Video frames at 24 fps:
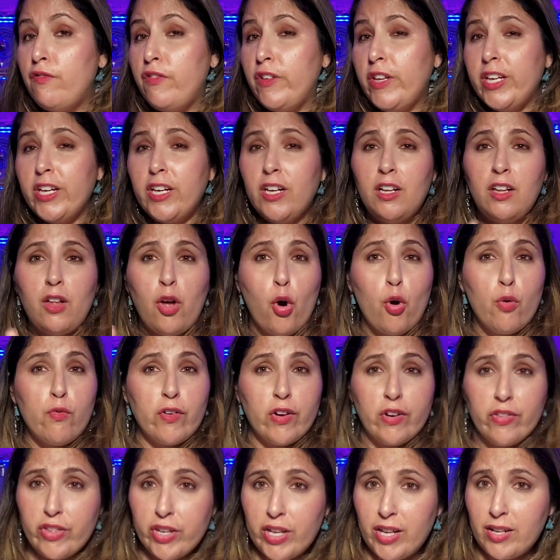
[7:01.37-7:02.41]
feel
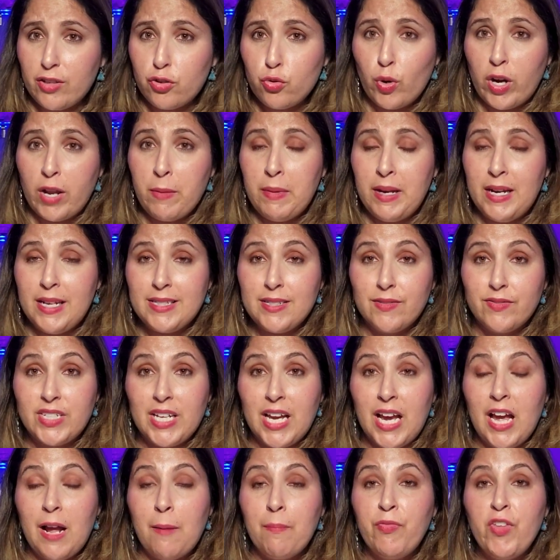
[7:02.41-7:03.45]
over the 20 minutes of
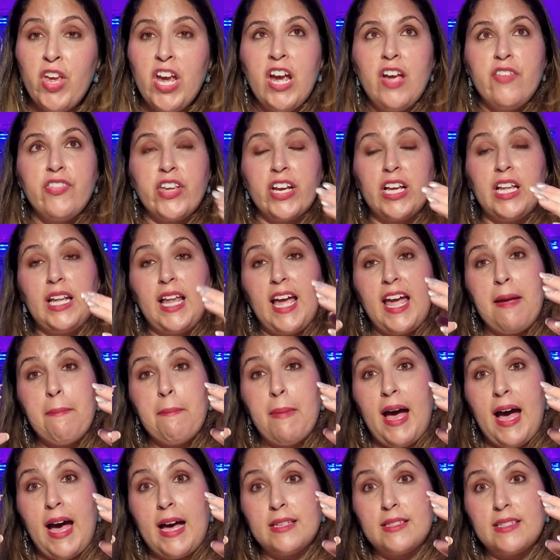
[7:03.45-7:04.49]
time, the clay
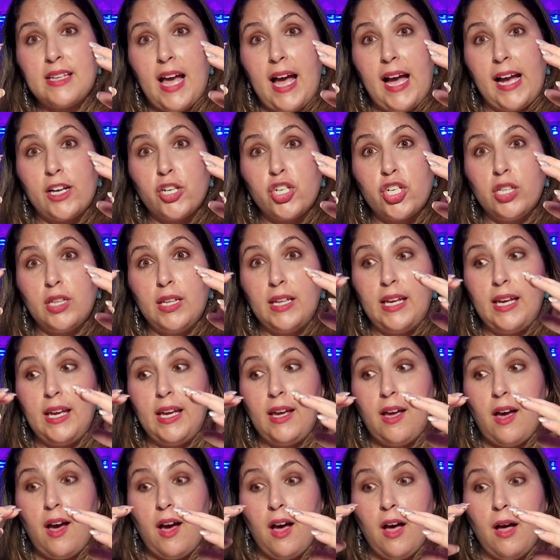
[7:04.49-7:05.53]
mask
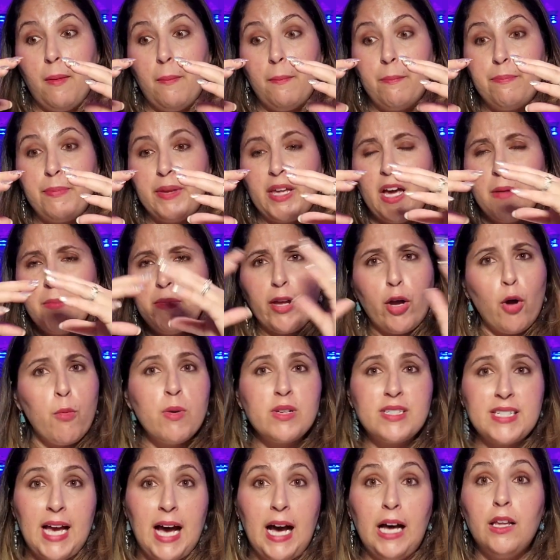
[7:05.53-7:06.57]
actually become like
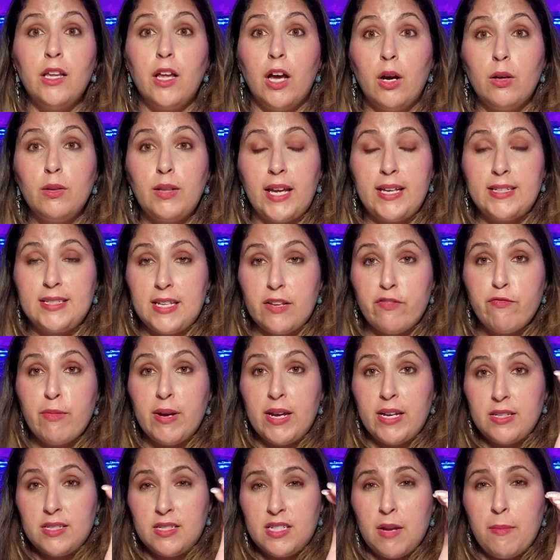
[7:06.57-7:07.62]
almost hollow, as if
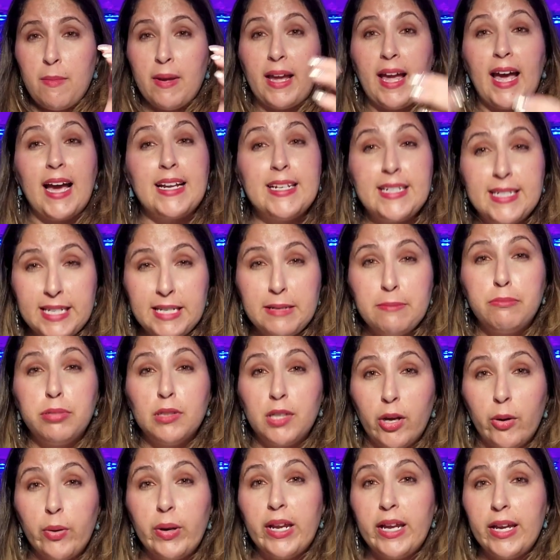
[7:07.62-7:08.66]
my stomach had
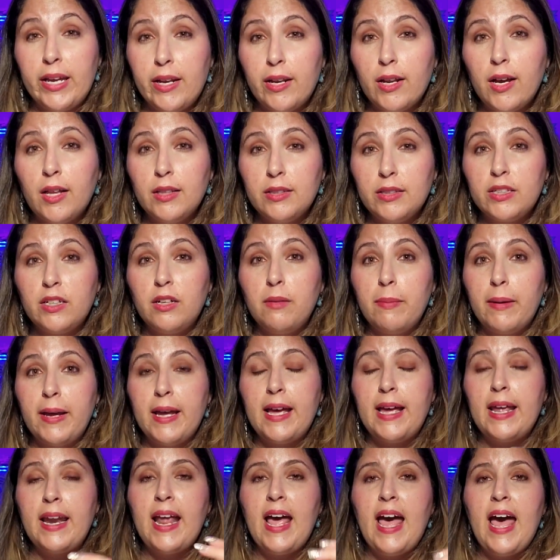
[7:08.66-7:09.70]
de-bloated a little
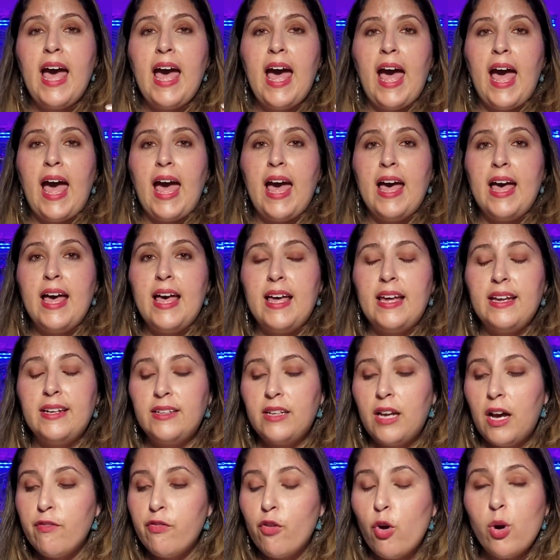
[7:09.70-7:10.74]
bit.
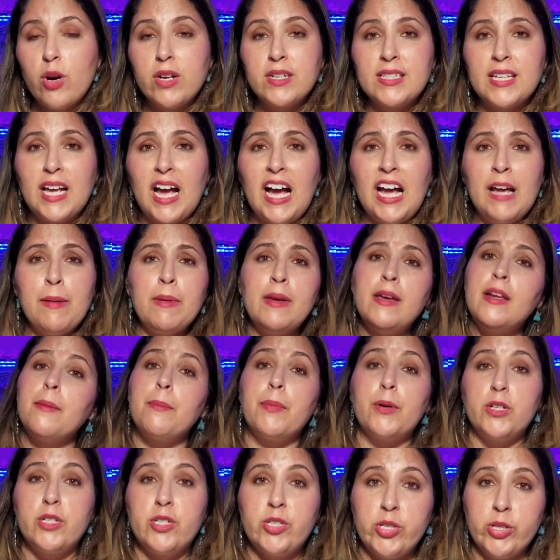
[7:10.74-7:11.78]
And of course, I'm in a
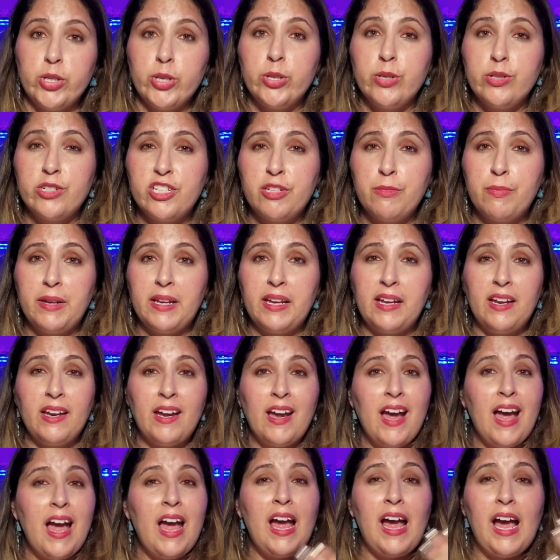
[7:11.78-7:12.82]
pursuit to
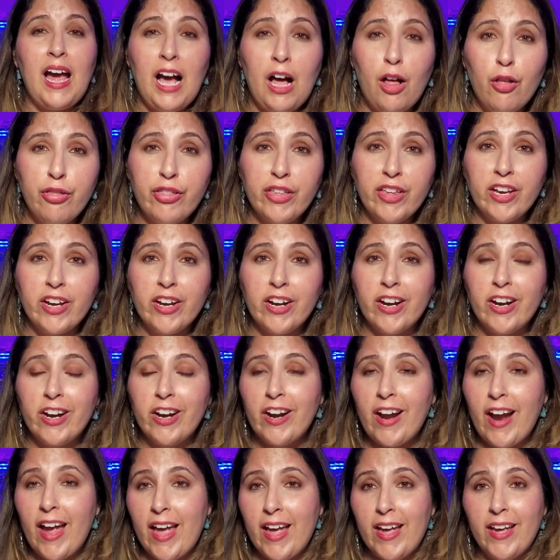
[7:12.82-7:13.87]
be
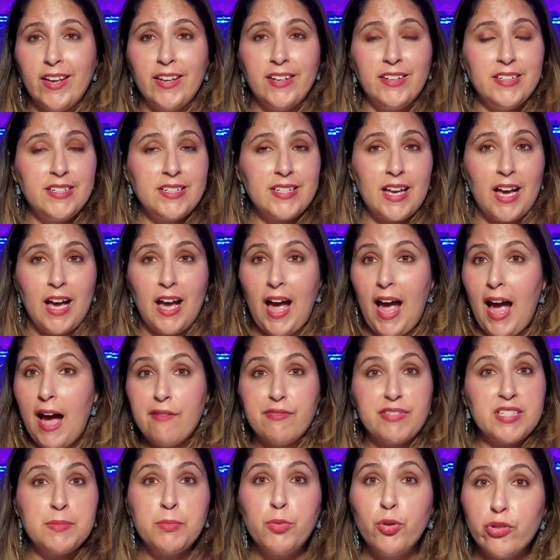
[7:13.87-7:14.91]
healthier and
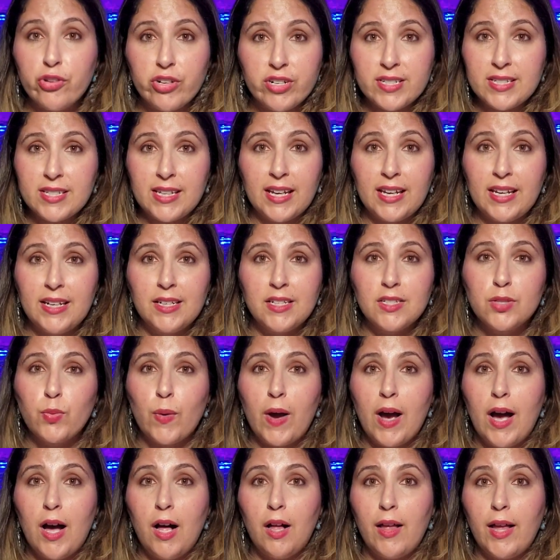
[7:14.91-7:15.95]
have smoother skin as
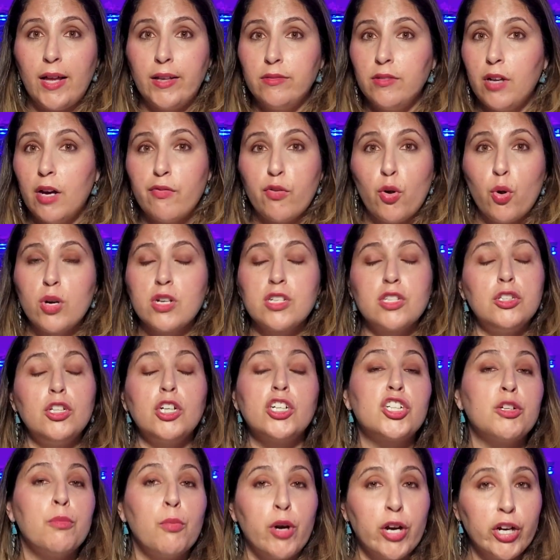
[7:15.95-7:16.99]
well, and of course
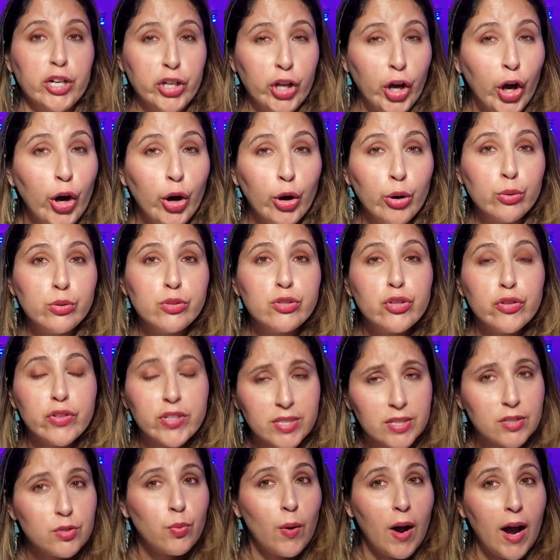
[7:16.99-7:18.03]
looked more toned. So
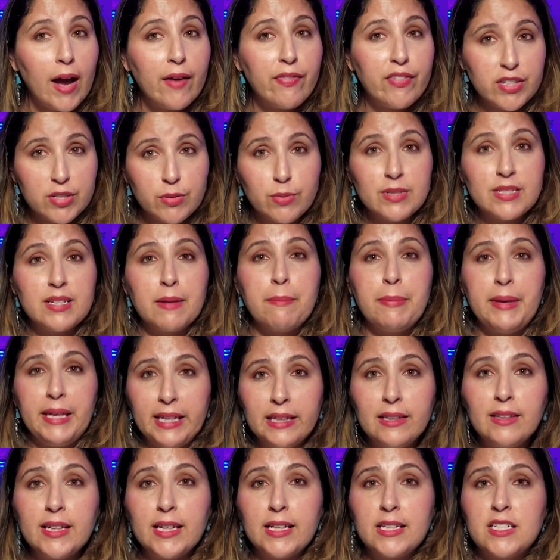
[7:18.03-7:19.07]
this is why this was
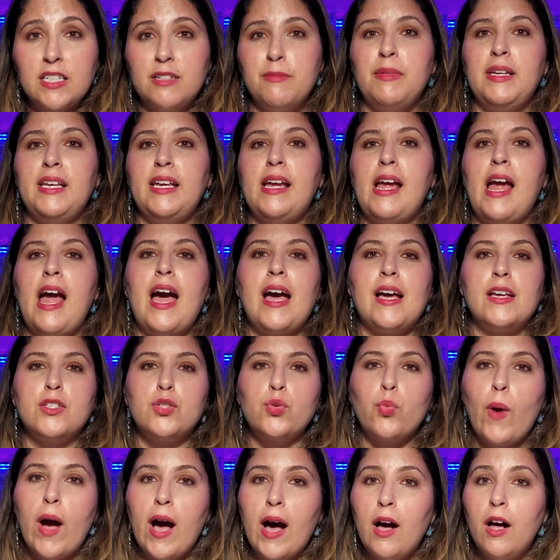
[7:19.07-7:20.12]
appealing to me as
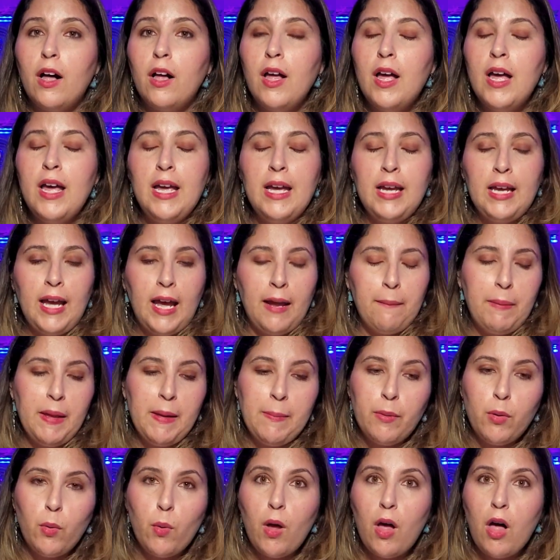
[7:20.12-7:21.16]
well. And
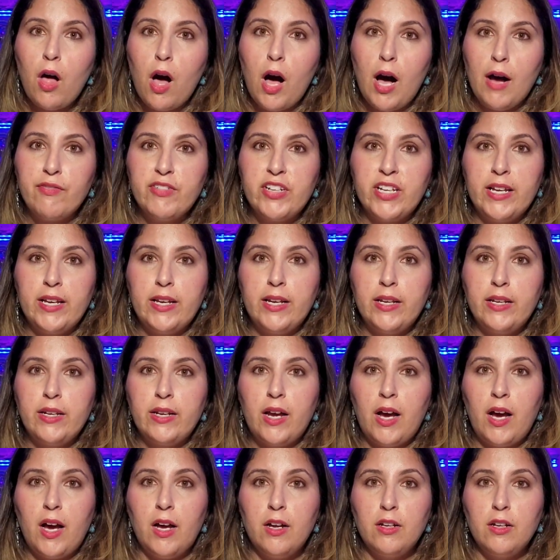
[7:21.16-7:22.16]
people will often